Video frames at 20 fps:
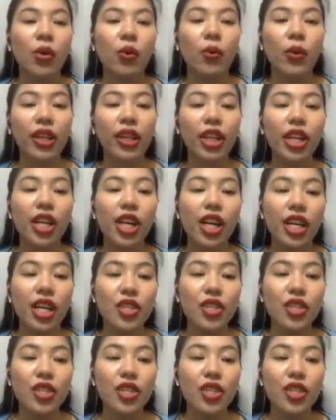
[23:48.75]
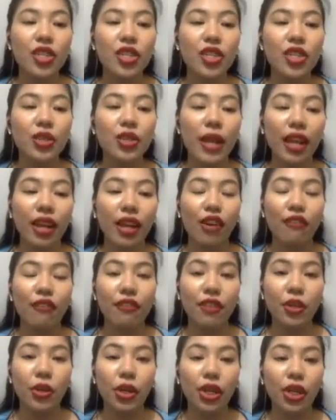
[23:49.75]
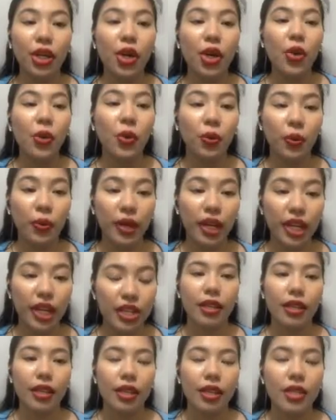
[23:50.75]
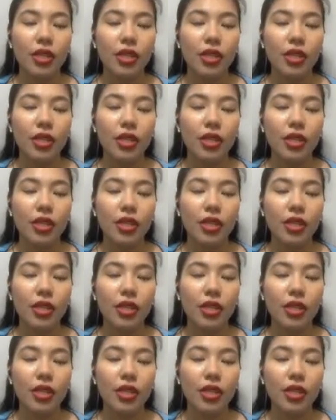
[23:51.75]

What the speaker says: with regards to the spelling of your words.